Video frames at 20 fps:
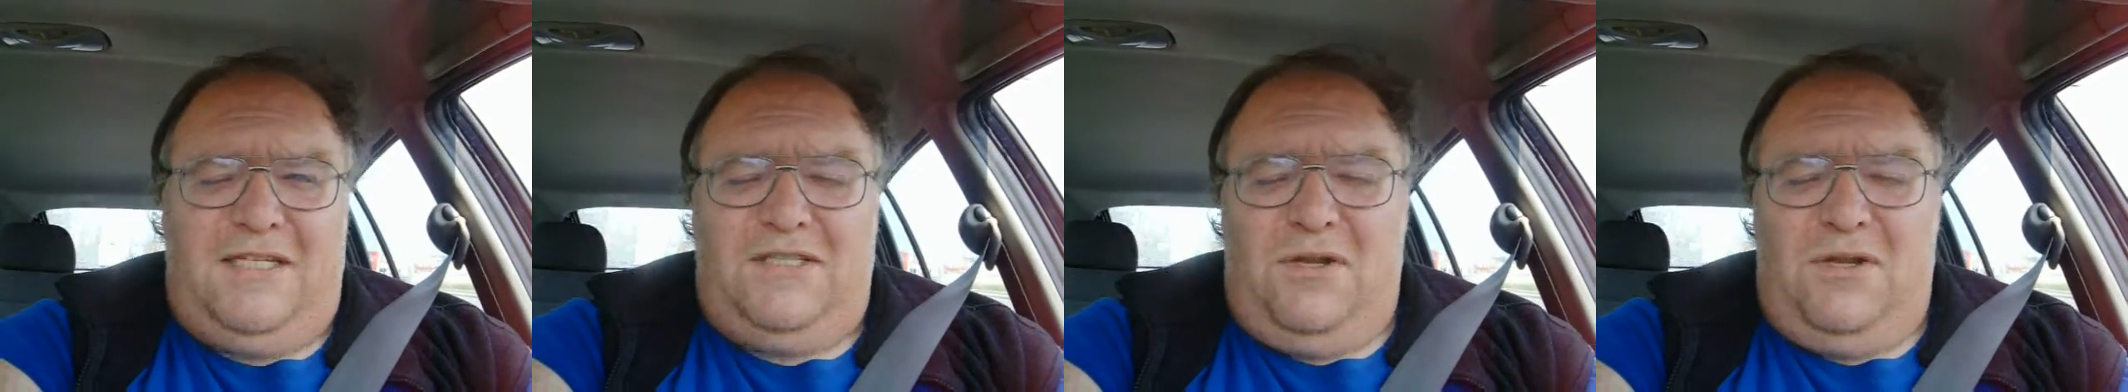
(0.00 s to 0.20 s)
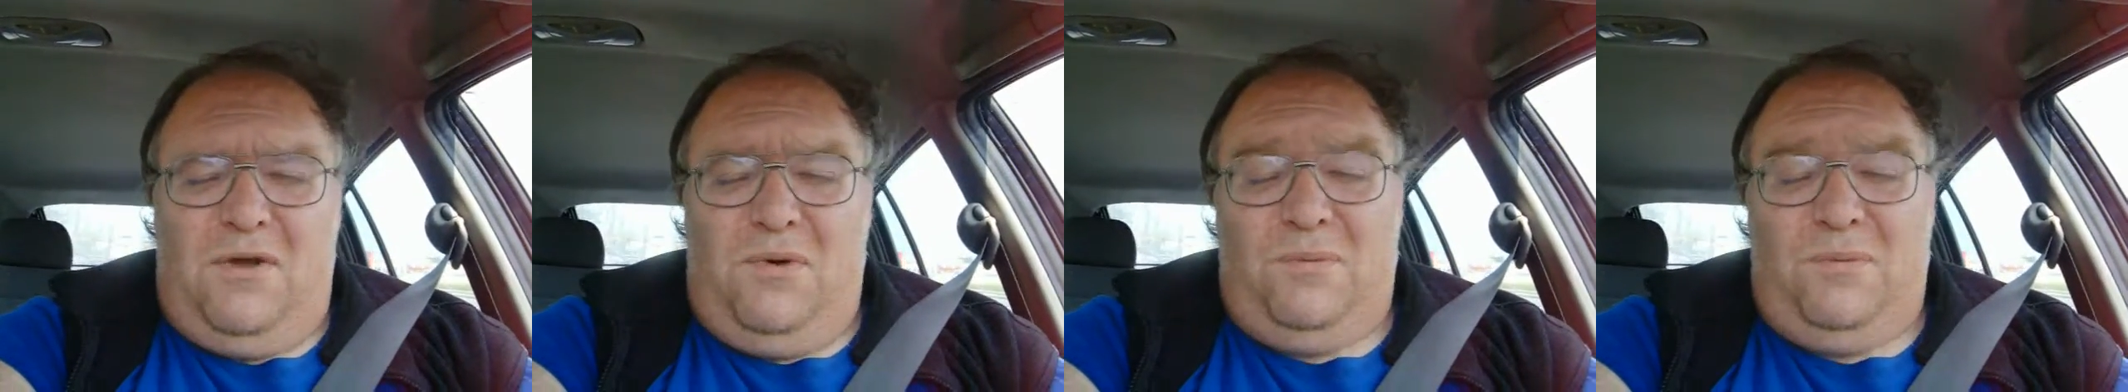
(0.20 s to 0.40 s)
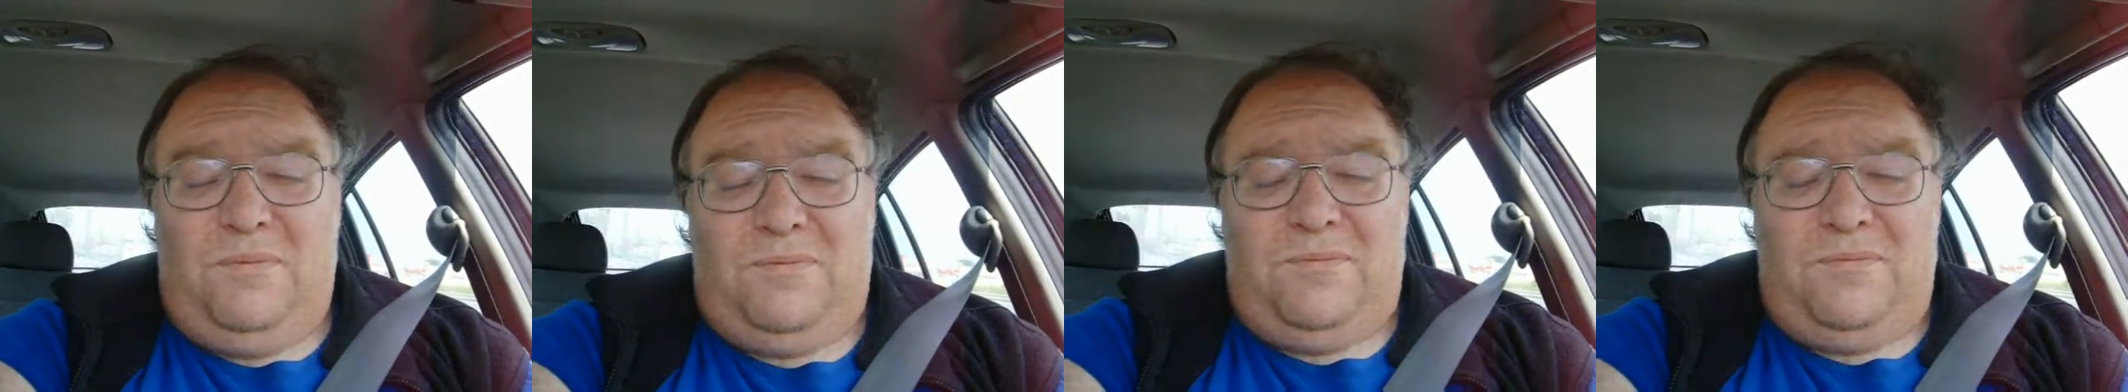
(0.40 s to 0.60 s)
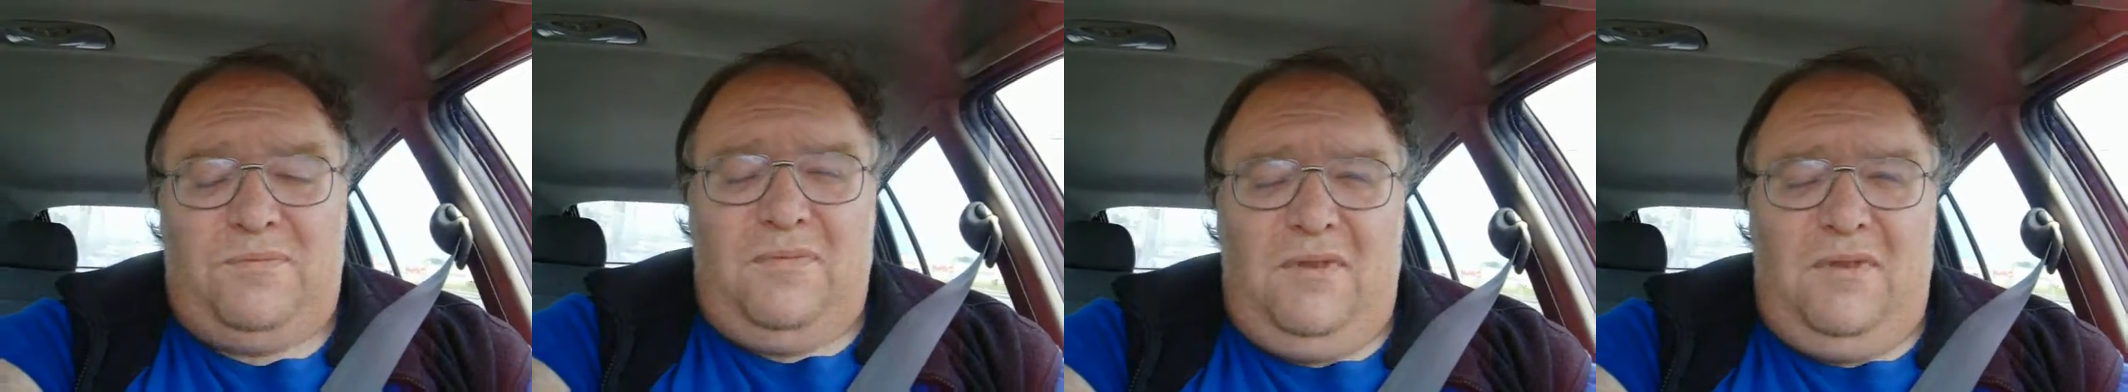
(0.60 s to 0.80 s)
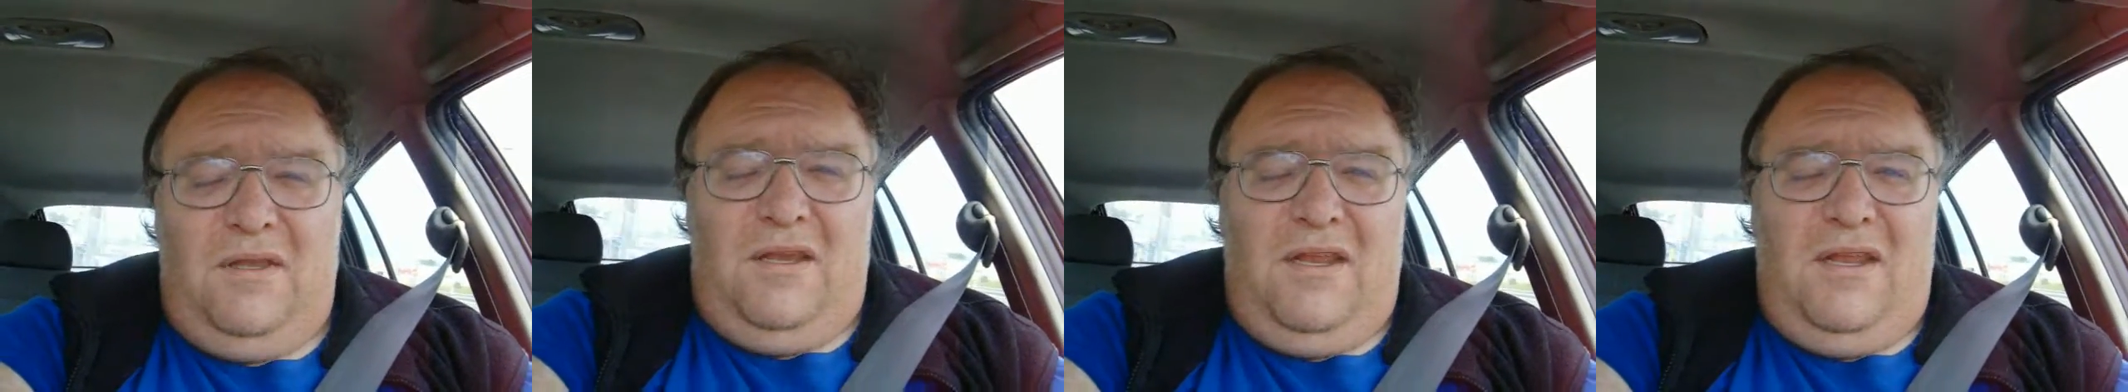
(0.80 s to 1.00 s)
So
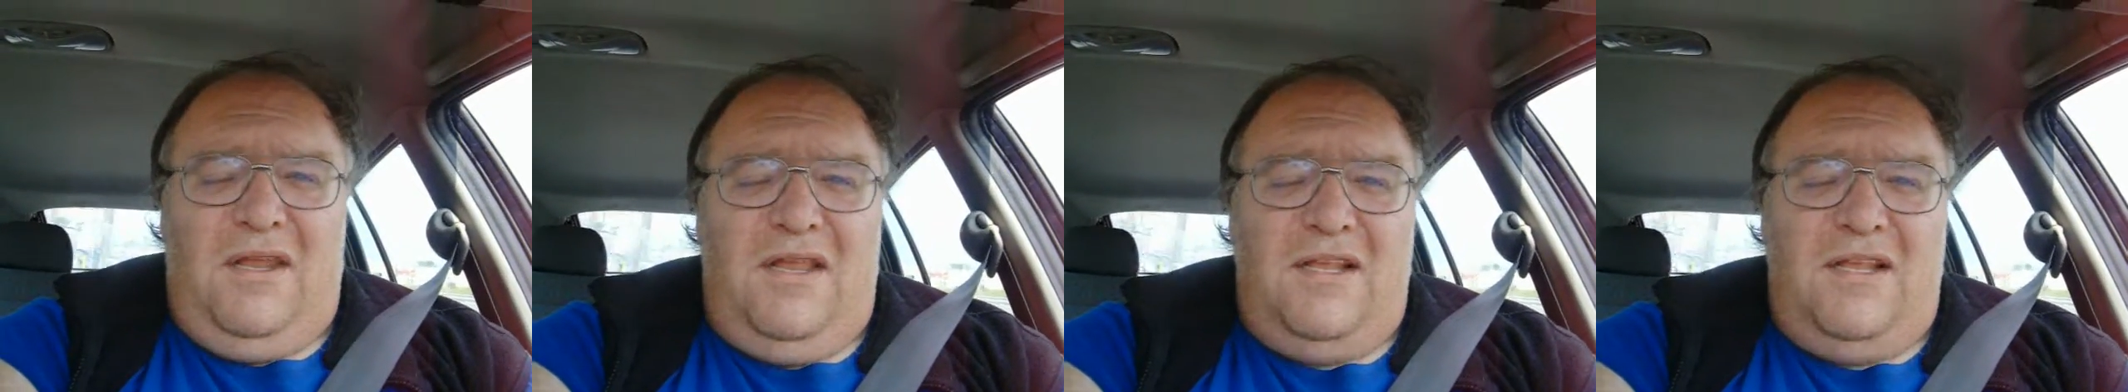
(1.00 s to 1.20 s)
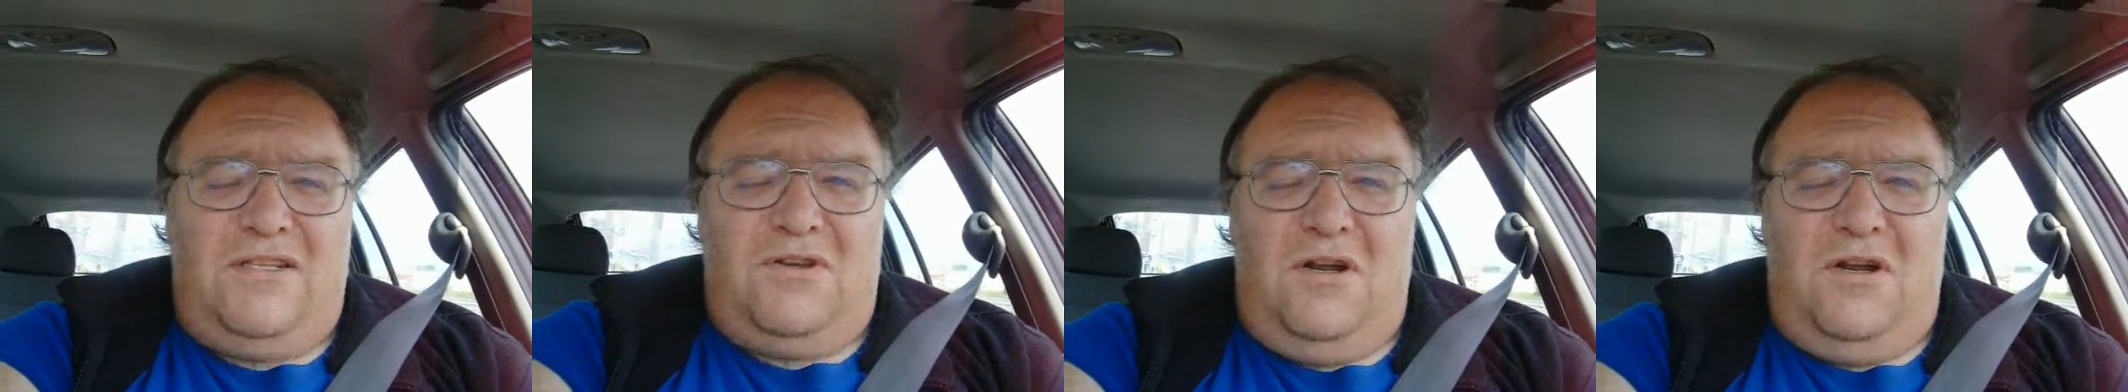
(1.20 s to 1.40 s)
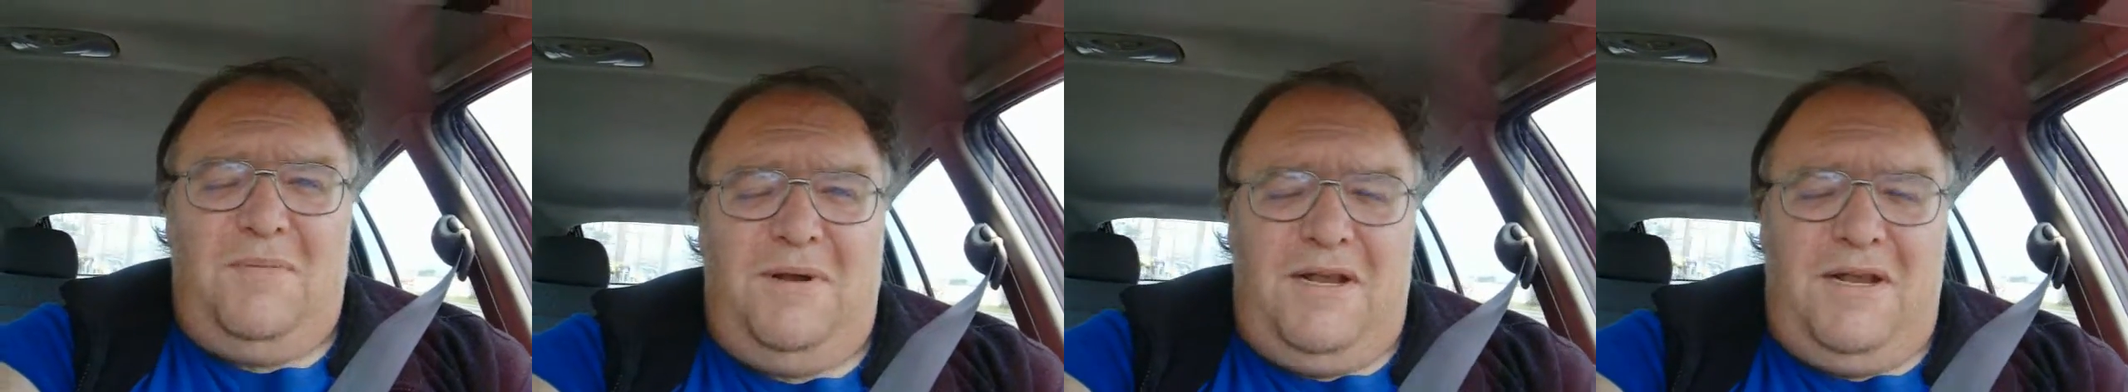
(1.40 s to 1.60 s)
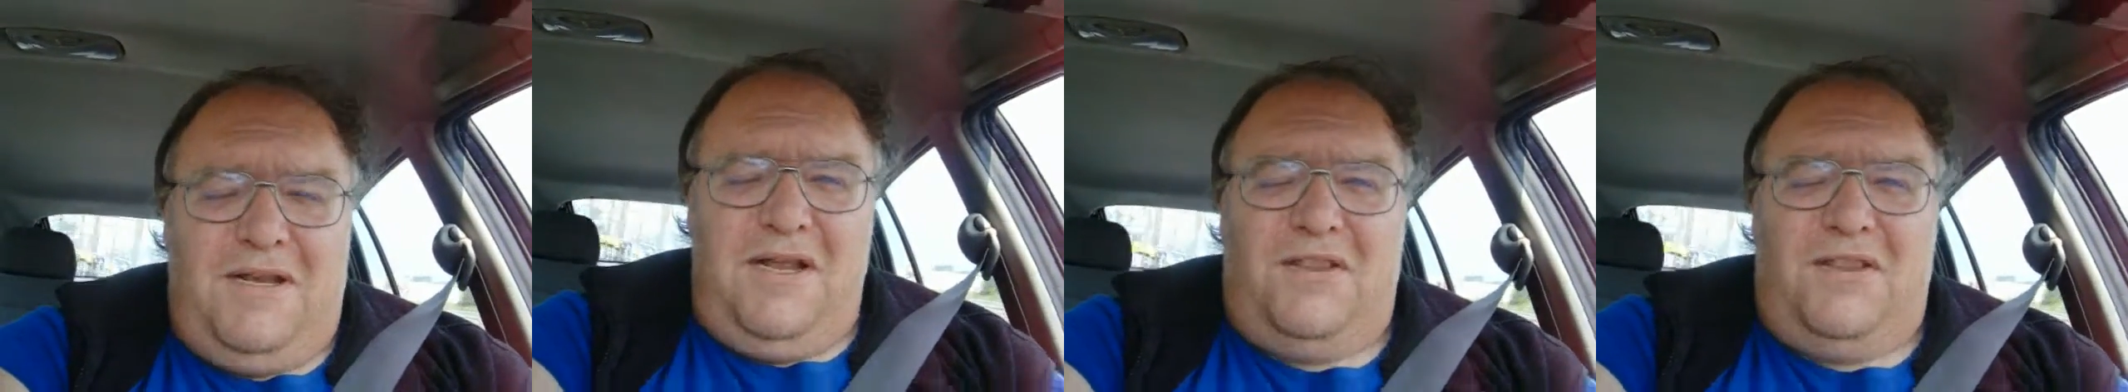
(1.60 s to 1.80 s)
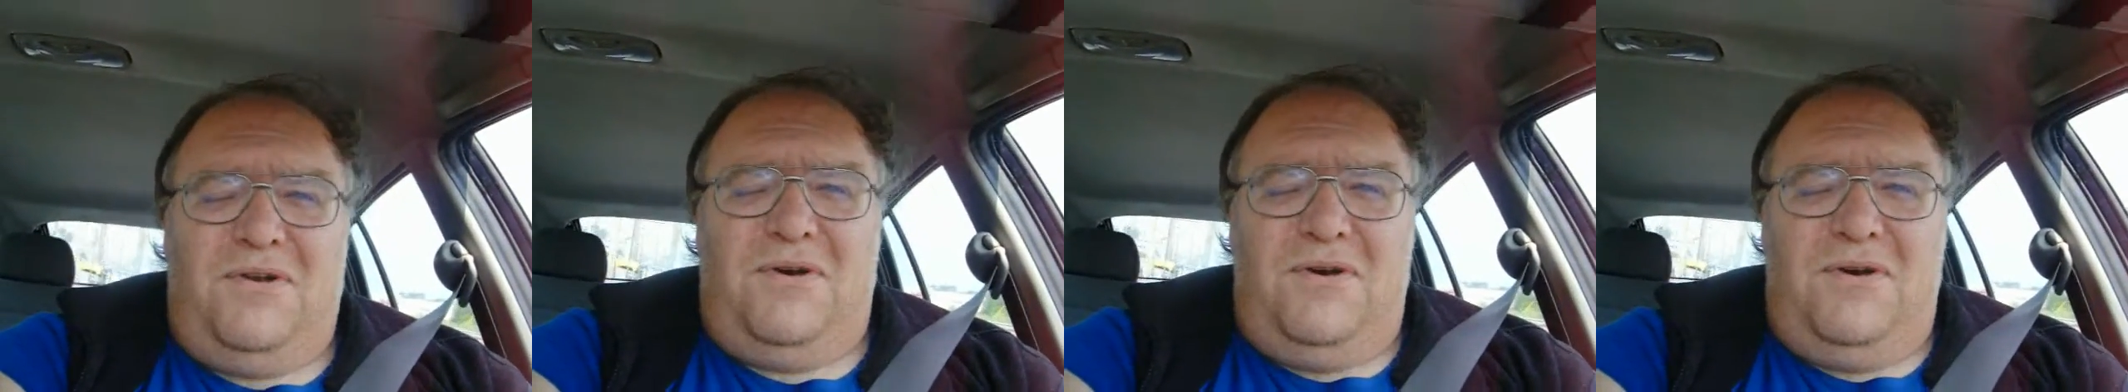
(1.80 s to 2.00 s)
it's going to be
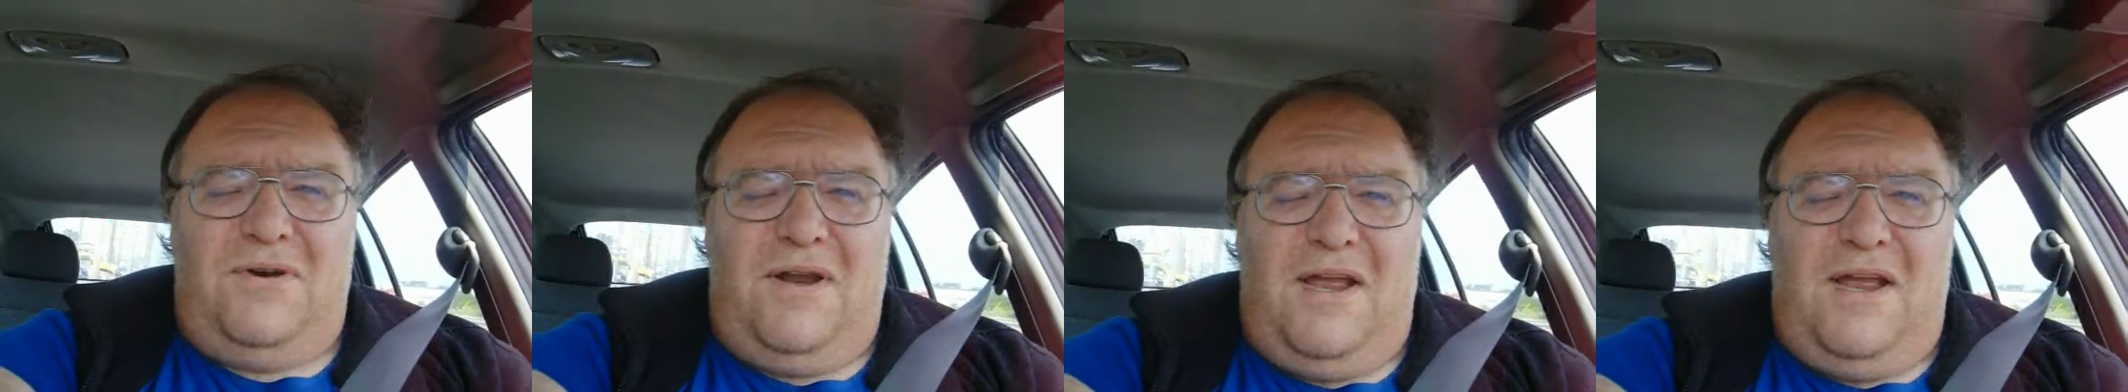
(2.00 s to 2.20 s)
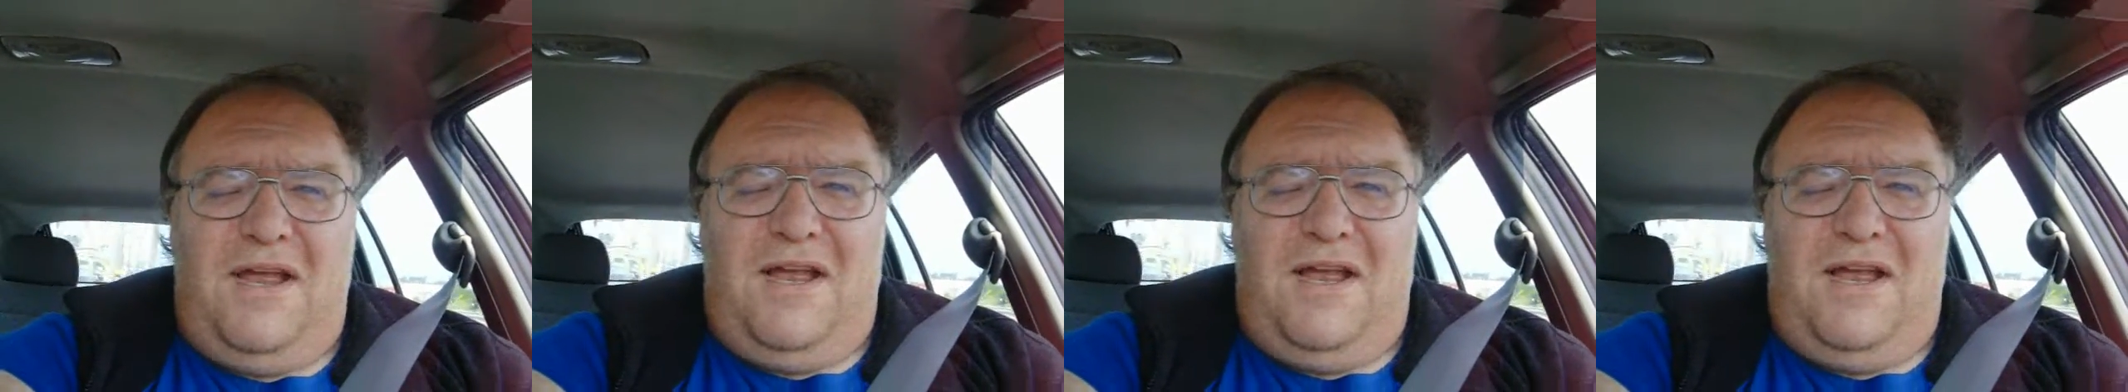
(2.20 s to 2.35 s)
another